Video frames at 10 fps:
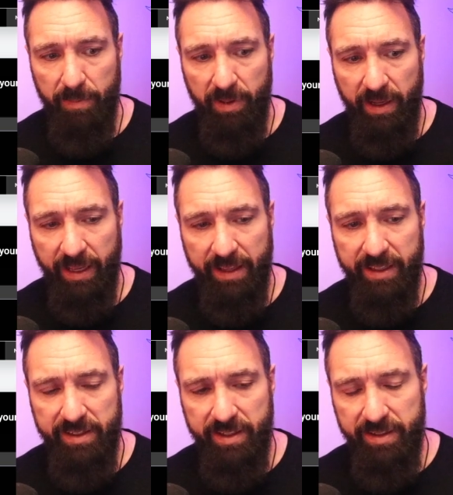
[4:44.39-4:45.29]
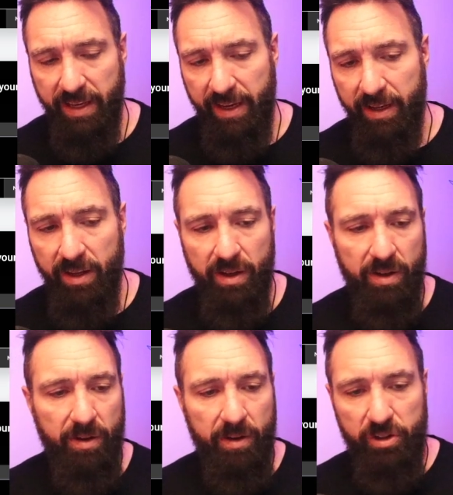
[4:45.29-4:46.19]
And again, this is a
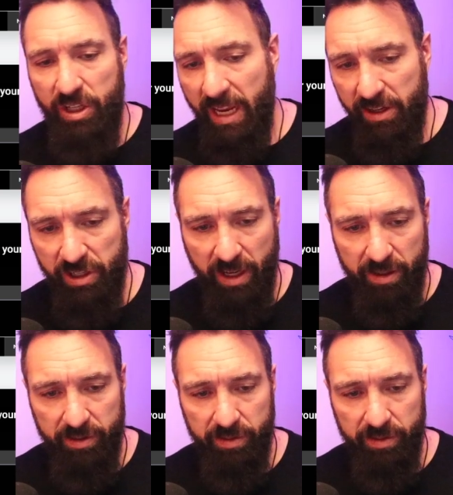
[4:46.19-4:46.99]
GHL